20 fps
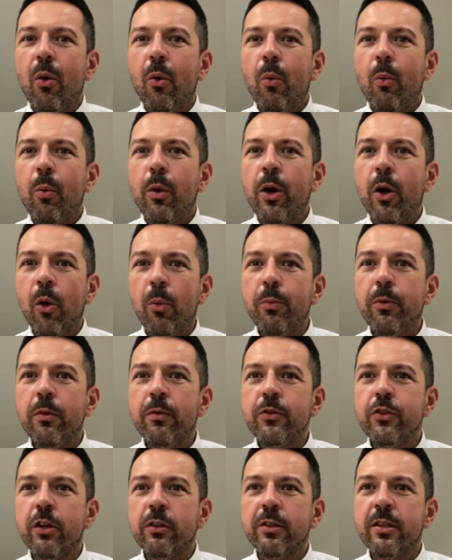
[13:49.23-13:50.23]
We hope you
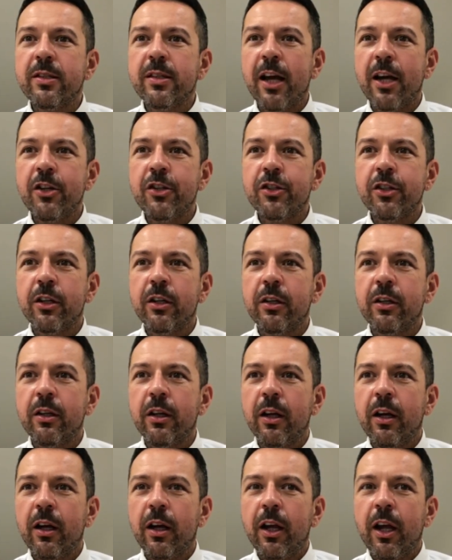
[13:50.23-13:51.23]
enjoyed the session.
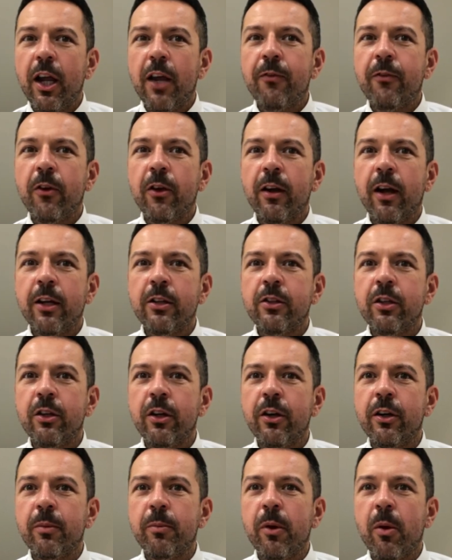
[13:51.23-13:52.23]
If you'd like to
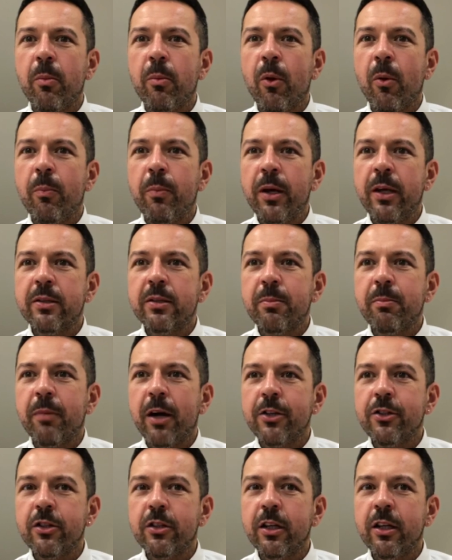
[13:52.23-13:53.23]
learn about more bills and
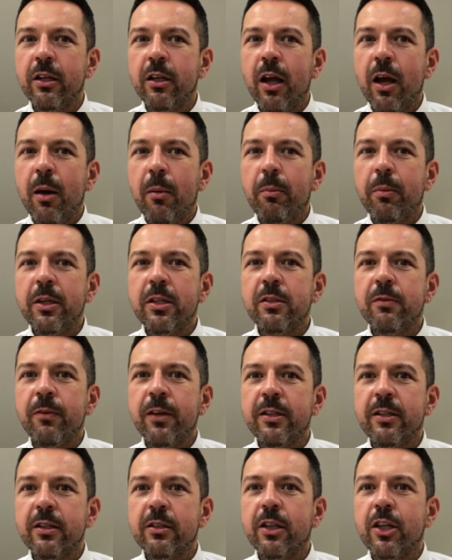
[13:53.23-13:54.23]
budgeting, please
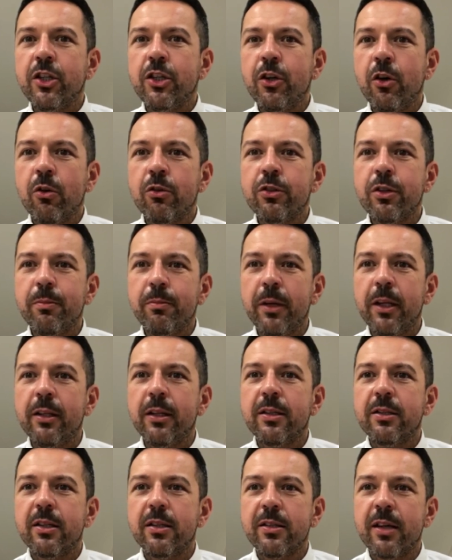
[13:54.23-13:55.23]
visit the Yorkshire
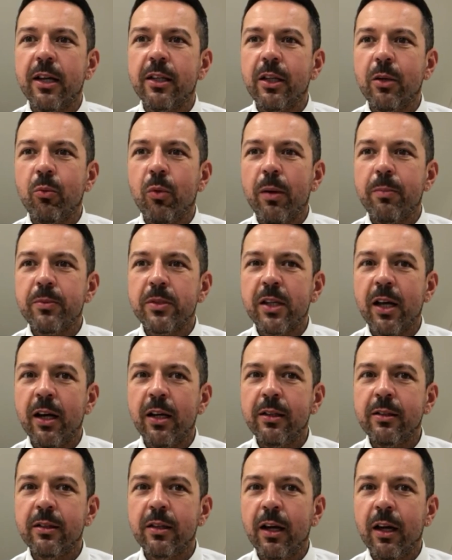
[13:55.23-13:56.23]
Building Society
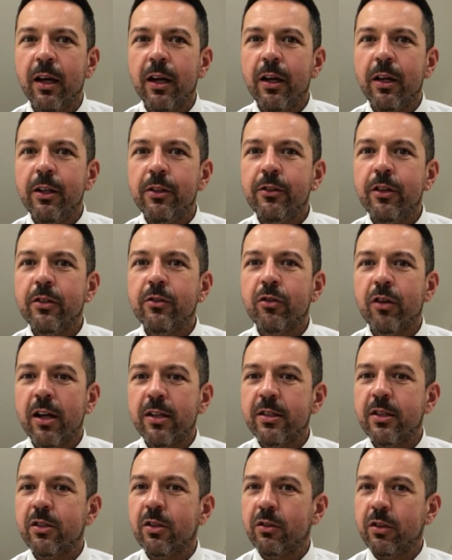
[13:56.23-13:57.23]
website. The
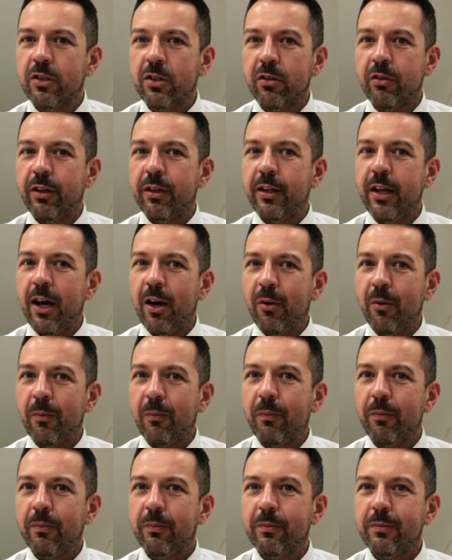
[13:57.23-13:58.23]
address is on the screen now.
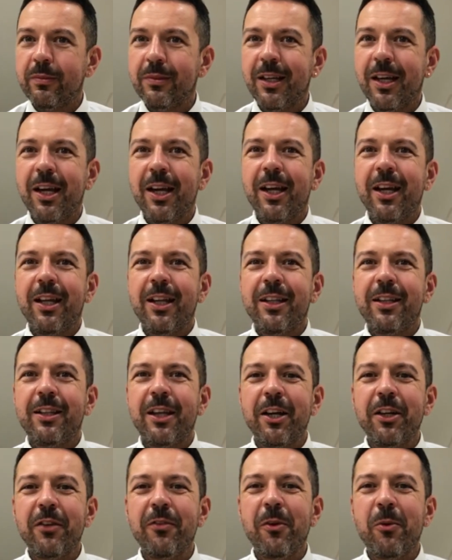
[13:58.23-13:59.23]

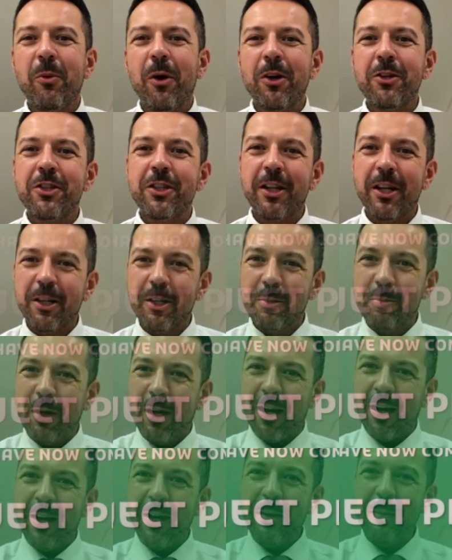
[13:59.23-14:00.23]
Thank you for watching and
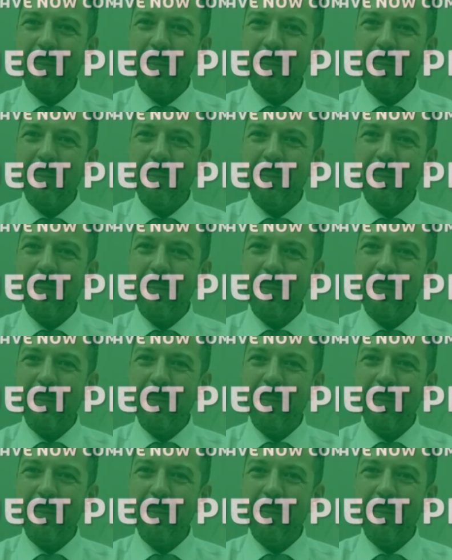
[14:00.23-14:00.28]
goodbye.